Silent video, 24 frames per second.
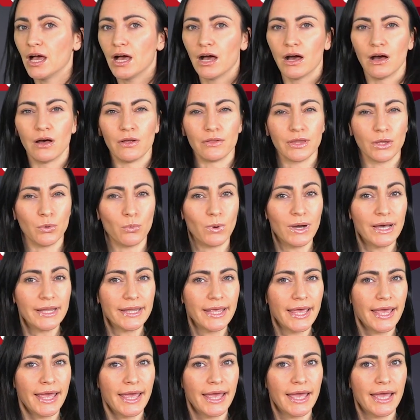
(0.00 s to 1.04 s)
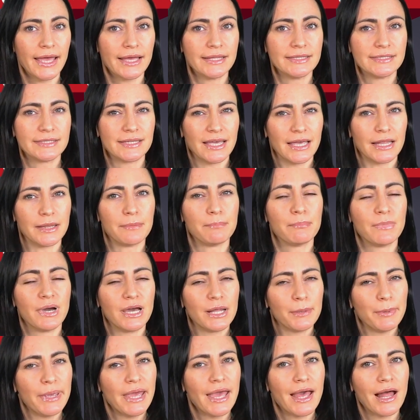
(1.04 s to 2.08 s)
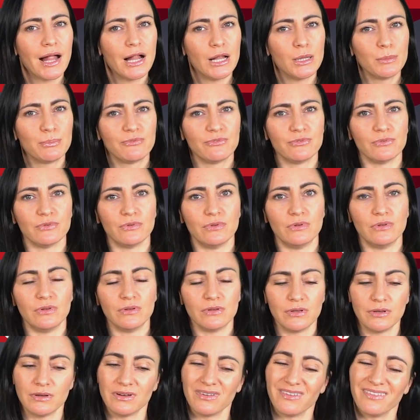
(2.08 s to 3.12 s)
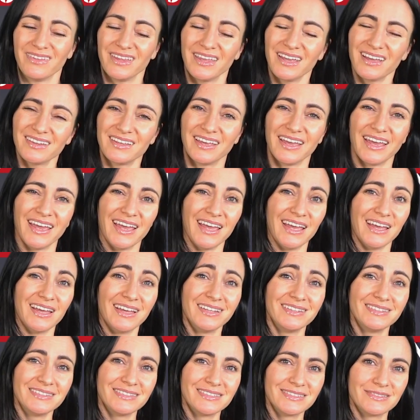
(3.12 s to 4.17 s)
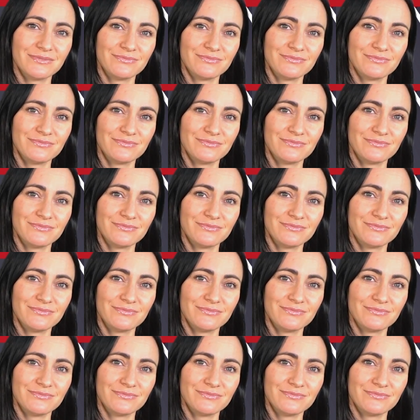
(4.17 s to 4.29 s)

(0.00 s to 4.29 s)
On the one hand, it might be helpful. On the other hand,